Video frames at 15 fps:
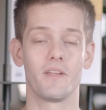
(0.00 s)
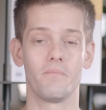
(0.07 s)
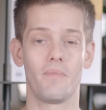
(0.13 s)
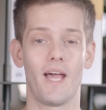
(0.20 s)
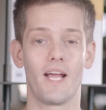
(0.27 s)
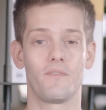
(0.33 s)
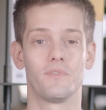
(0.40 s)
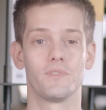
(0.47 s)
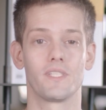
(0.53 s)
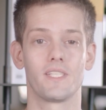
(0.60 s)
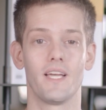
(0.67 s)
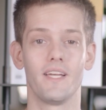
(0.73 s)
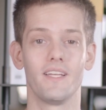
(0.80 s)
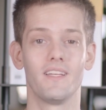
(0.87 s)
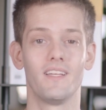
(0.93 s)
an impactful
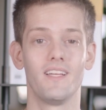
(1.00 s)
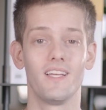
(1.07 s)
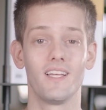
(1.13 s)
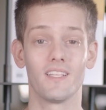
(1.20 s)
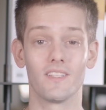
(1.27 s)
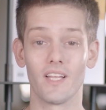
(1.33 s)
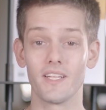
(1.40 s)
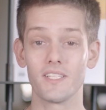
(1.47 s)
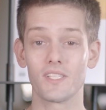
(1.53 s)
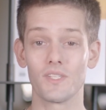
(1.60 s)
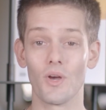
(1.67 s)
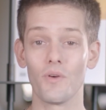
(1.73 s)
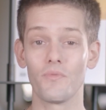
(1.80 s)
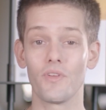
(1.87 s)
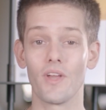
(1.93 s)
site. Let us
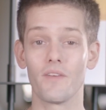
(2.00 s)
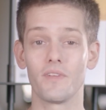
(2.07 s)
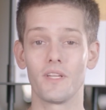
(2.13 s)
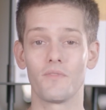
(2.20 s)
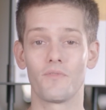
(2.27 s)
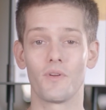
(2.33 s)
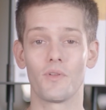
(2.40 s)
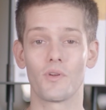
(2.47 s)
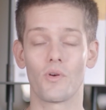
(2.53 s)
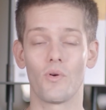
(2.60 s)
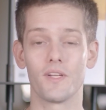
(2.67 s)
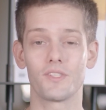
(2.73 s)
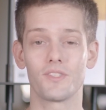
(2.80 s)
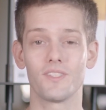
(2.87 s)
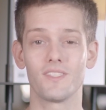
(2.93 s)
know if you have any further
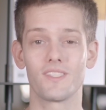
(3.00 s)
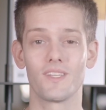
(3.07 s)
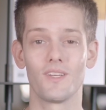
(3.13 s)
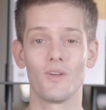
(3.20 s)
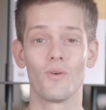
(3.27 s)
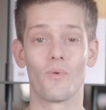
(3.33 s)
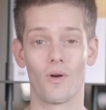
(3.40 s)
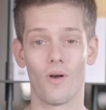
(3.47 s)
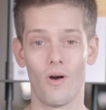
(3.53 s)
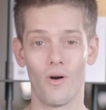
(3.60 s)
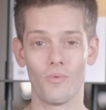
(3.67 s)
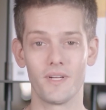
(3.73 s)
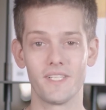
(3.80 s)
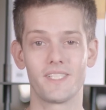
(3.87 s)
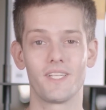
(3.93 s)
questions. We're
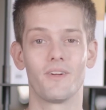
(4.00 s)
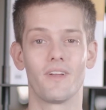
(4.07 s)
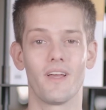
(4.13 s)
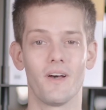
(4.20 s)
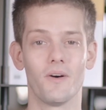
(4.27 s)
always here to